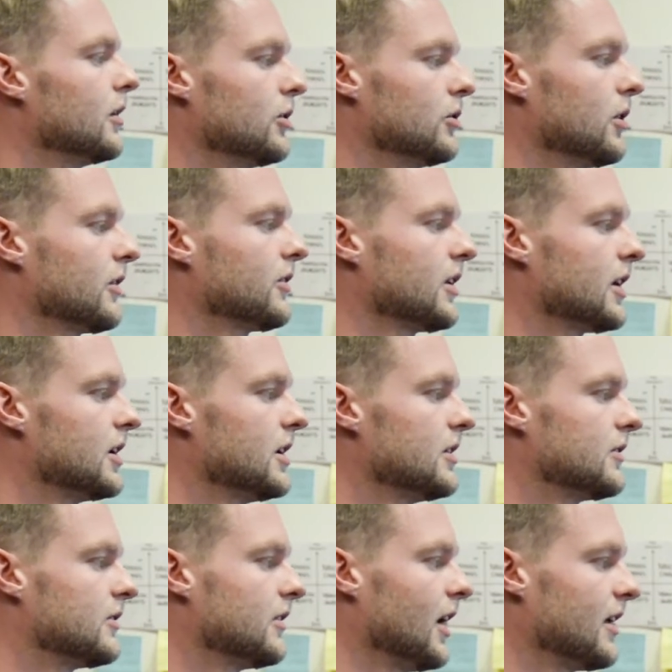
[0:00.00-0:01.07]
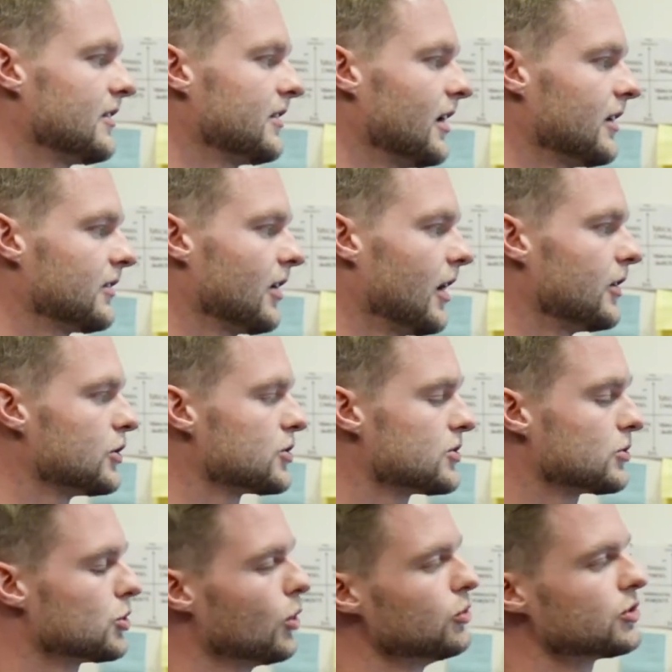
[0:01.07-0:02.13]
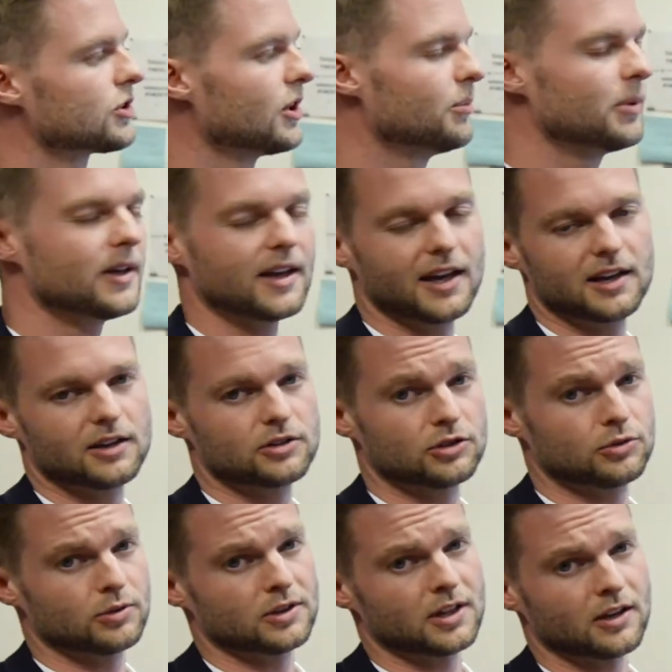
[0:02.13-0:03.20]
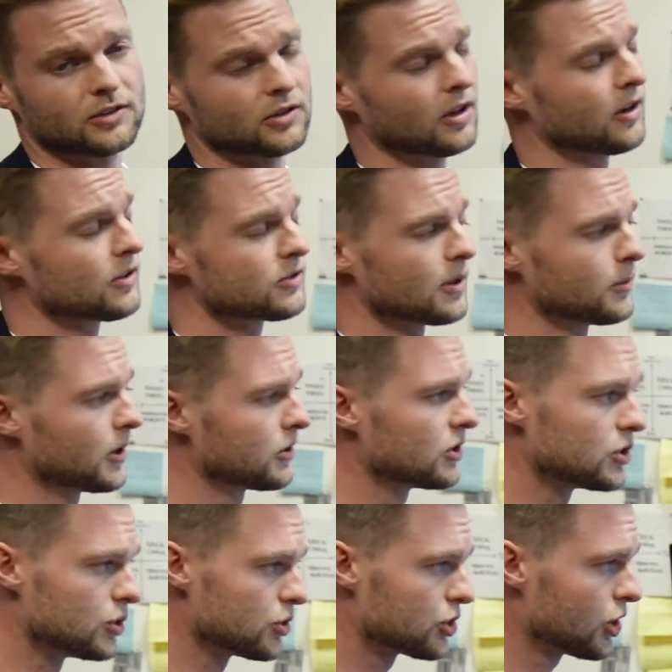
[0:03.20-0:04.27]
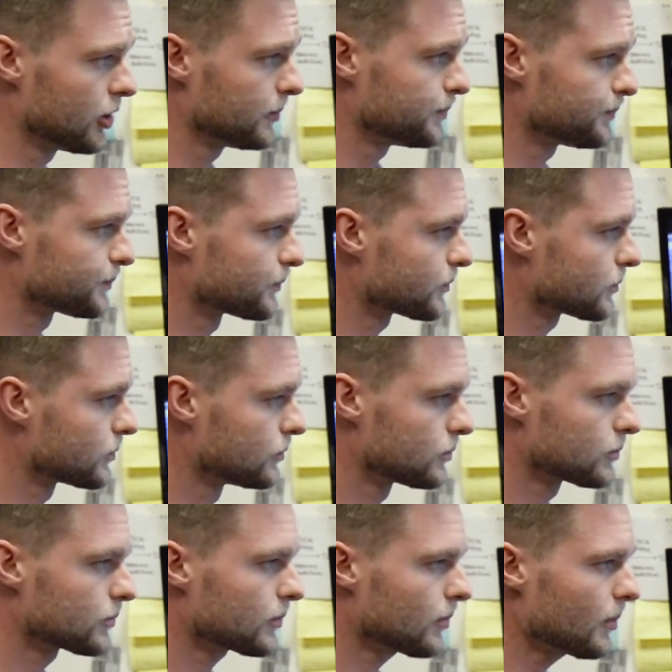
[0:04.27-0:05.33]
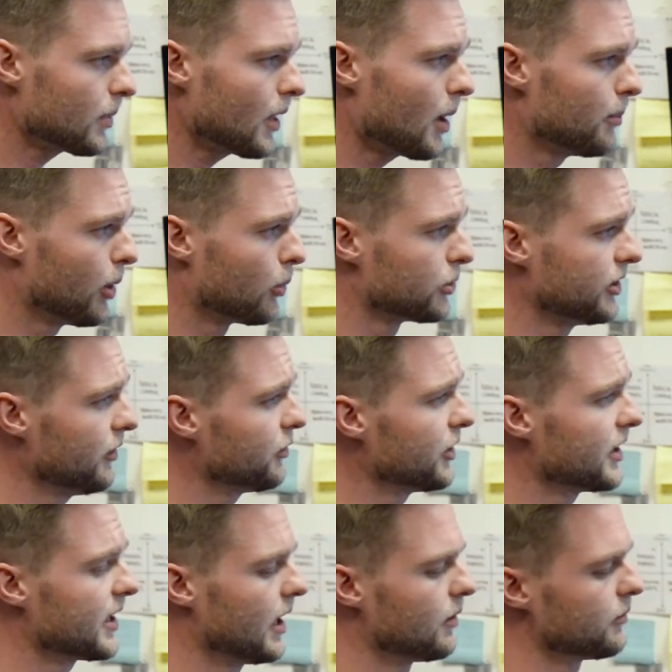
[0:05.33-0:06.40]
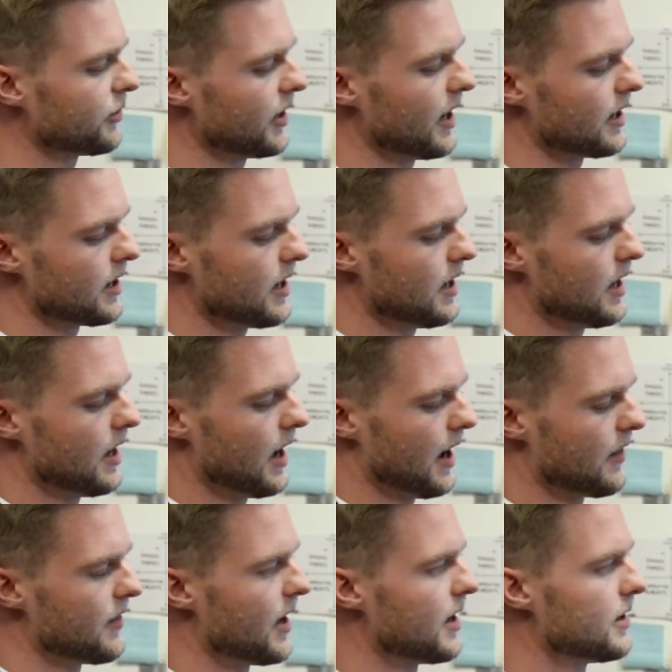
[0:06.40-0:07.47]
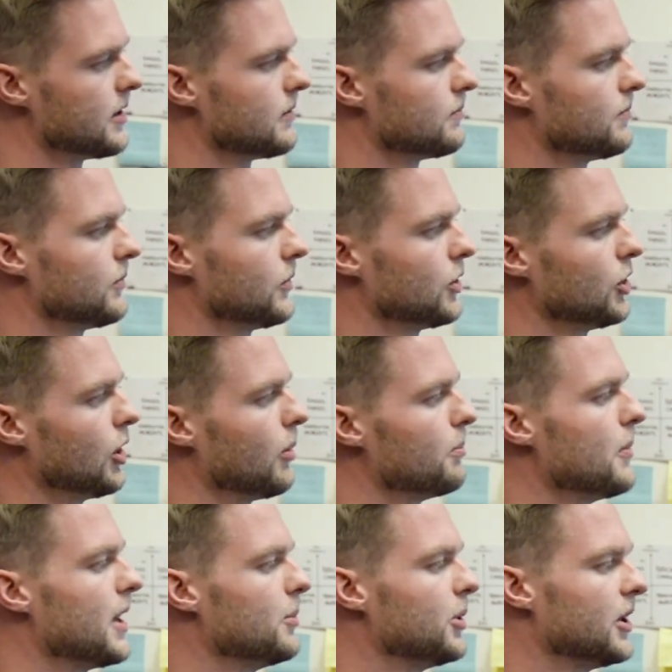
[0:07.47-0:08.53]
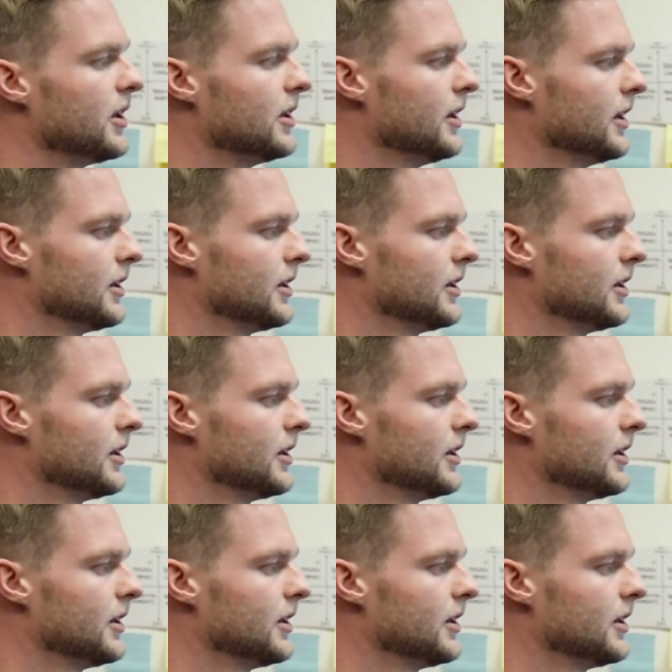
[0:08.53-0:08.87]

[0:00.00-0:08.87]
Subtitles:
looks like it needs a set of tires. Those could be $800 to $1,000. I'm not too sure, but we'll definitely account for that. And then, maybe,